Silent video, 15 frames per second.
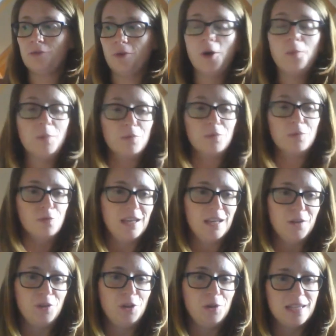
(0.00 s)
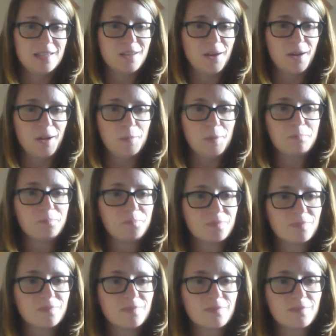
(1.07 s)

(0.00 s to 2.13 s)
up and running in a few years' time.